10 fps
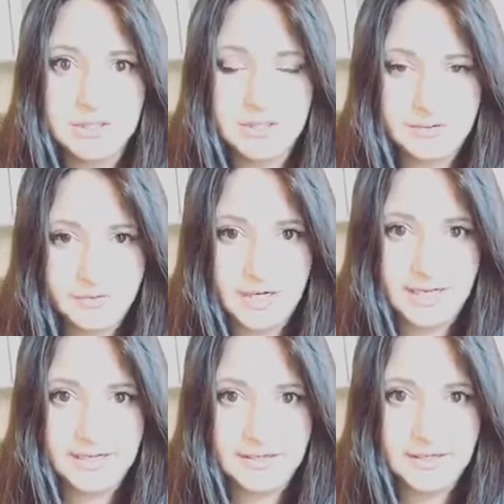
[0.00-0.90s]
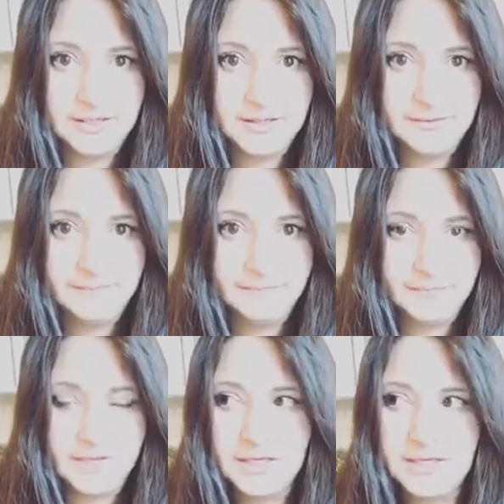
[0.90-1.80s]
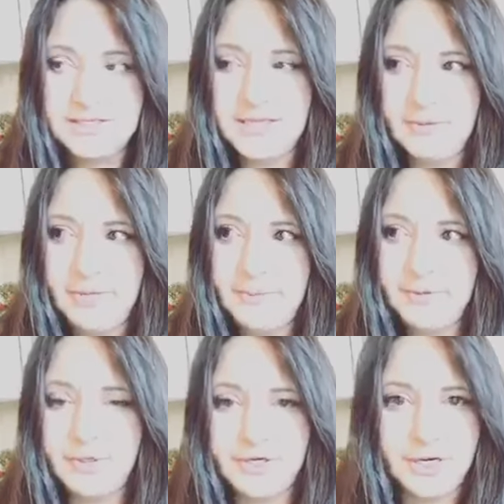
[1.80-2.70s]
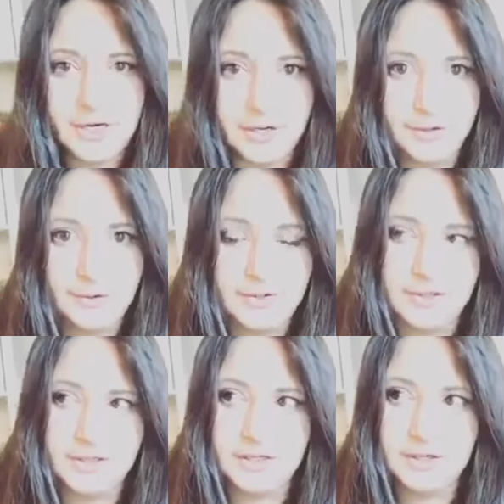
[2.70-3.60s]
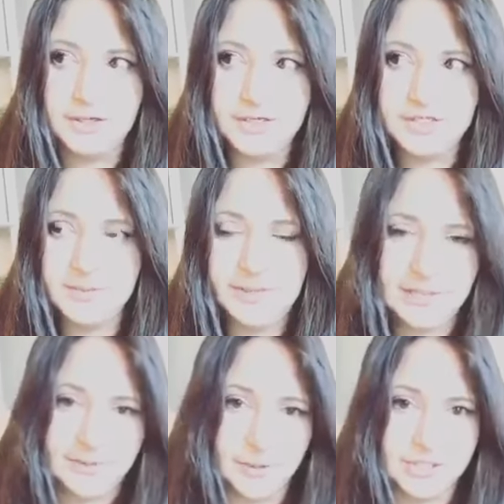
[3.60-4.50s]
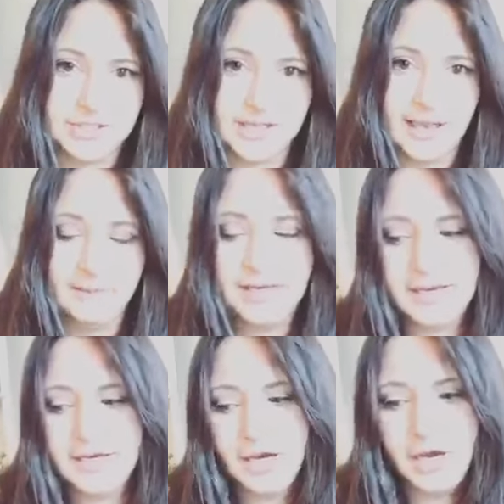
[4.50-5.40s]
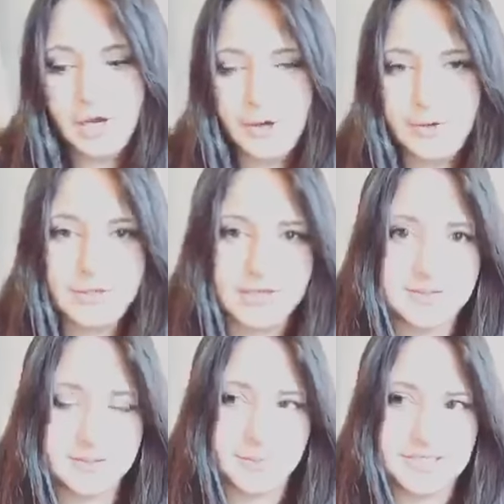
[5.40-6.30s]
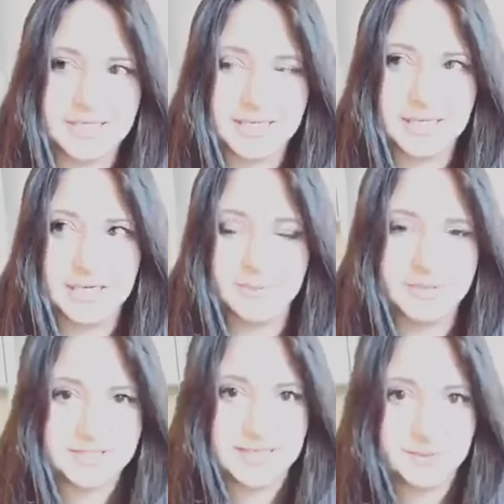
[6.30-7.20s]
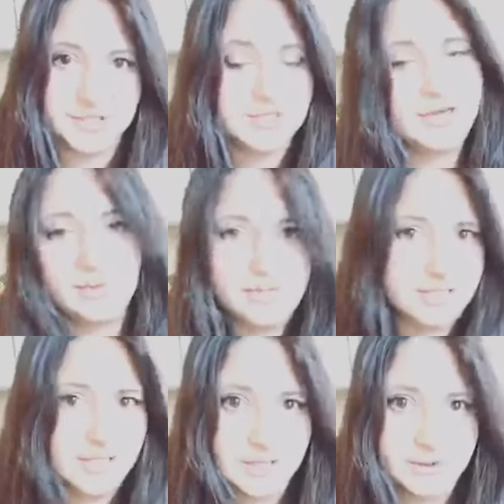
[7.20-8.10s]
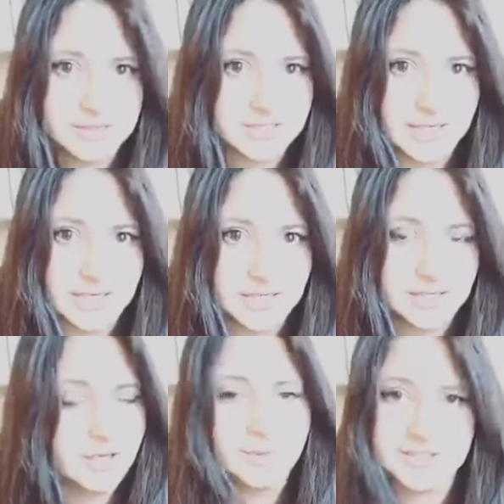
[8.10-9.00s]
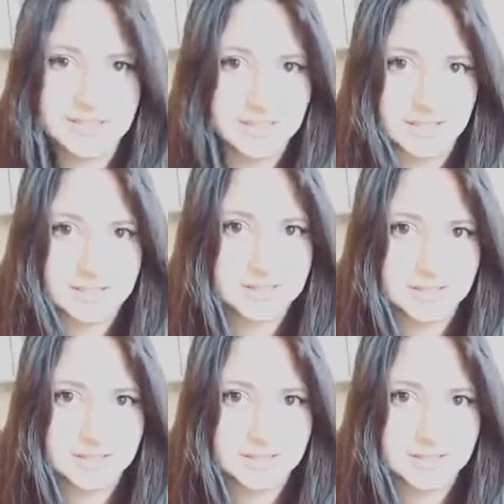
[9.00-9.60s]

Right? It's like people want to own a theology. People want to come in and own a particular perception. Nobody owns it. Nobody does.